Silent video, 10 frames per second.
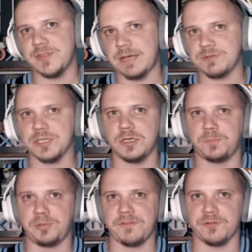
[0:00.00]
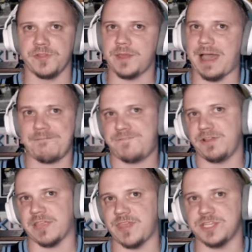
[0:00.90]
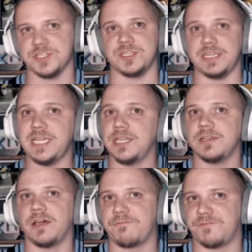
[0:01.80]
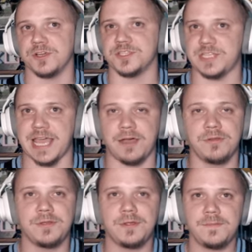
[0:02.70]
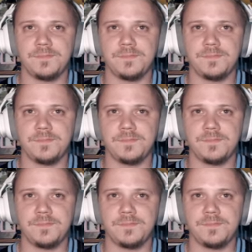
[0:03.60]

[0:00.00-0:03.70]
So that was a good play for them. I feel like they just needed a first down.